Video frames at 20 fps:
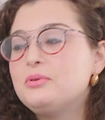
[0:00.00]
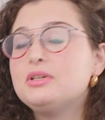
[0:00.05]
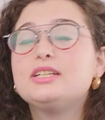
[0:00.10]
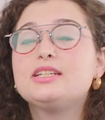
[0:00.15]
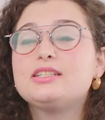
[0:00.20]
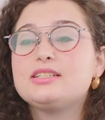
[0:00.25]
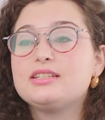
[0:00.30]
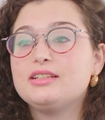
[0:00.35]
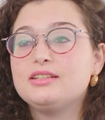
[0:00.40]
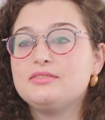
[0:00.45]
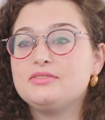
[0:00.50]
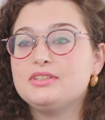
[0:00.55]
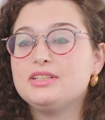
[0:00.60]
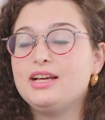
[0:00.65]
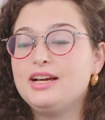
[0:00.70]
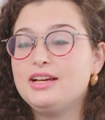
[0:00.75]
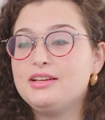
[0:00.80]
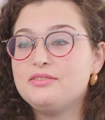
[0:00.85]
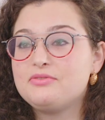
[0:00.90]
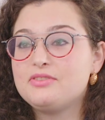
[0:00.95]
wanted to live a
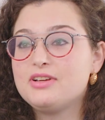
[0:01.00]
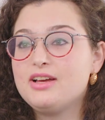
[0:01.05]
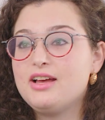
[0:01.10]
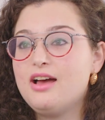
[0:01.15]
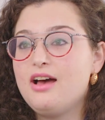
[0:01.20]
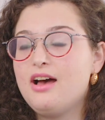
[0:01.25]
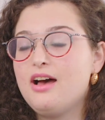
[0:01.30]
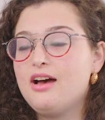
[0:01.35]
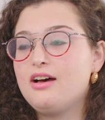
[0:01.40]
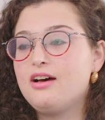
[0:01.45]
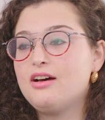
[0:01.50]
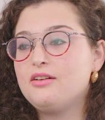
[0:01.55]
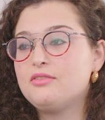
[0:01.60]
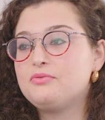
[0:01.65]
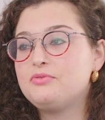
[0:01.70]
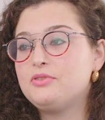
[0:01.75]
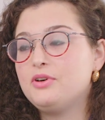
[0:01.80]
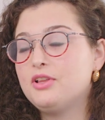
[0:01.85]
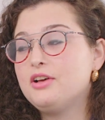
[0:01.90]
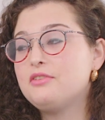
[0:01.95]
life
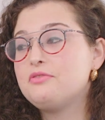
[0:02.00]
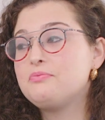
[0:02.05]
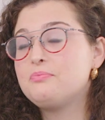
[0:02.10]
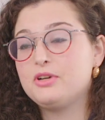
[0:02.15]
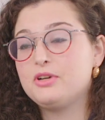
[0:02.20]
full of